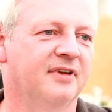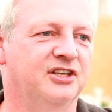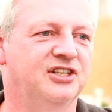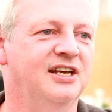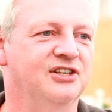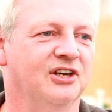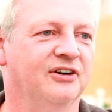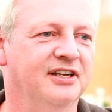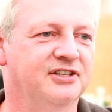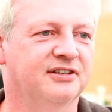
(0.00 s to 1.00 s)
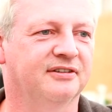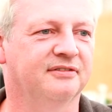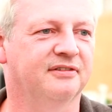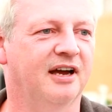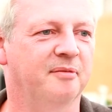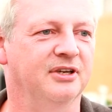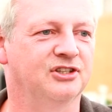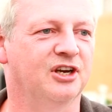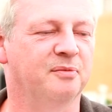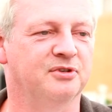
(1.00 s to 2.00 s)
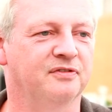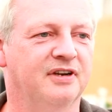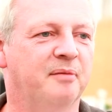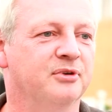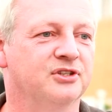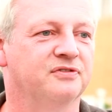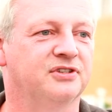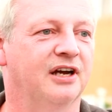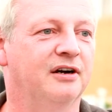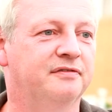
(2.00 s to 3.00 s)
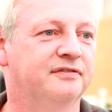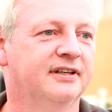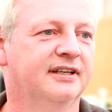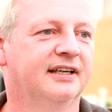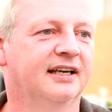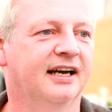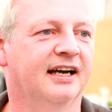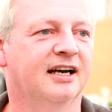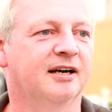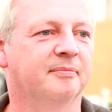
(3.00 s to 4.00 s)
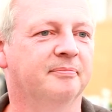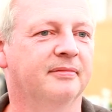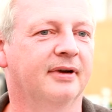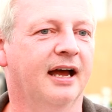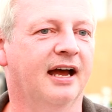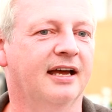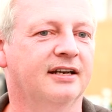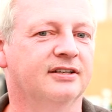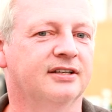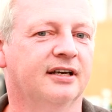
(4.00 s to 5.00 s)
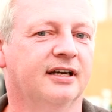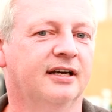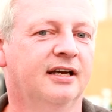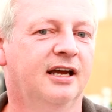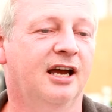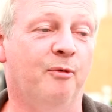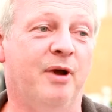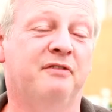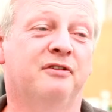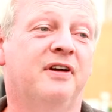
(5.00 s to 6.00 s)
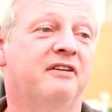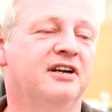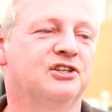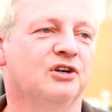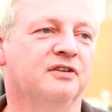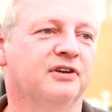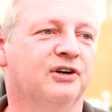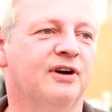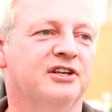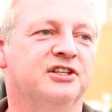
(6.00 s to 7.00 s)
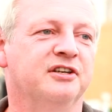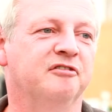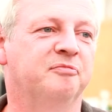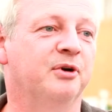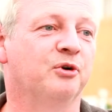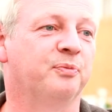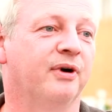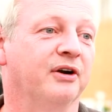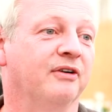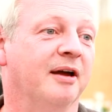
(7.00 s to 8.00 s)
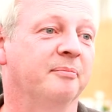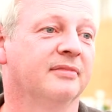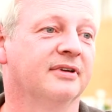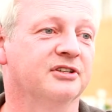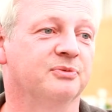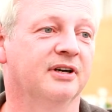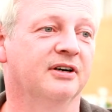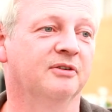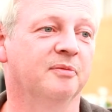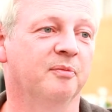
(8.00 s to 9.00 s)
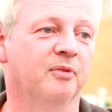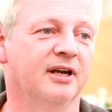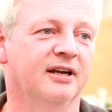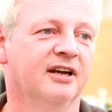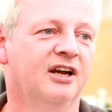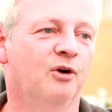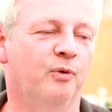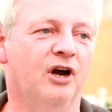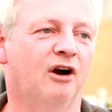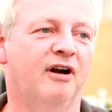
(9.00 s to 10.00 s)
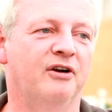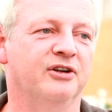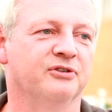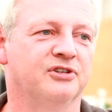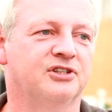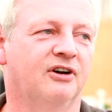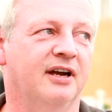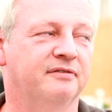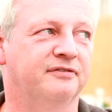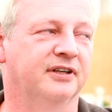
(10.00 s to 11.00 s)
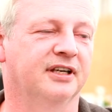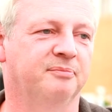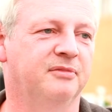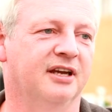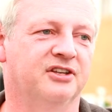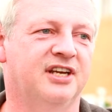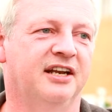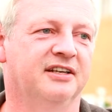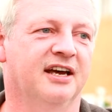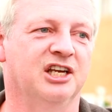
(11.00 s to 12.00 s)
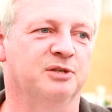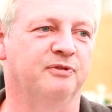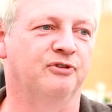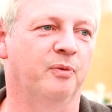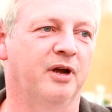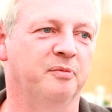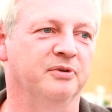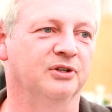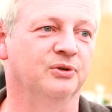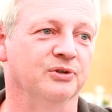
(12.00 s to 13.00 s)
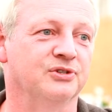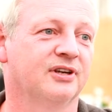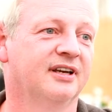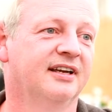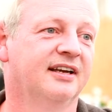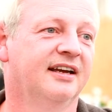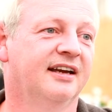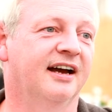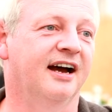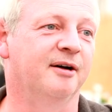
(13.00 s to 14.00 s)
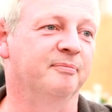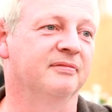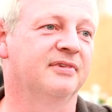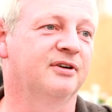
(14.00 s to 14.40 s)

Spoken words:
T size in terms of numbers of staff, and we have a very sort of aggressive build program as well. I mean, we are only on site for 10 days before we open doors, and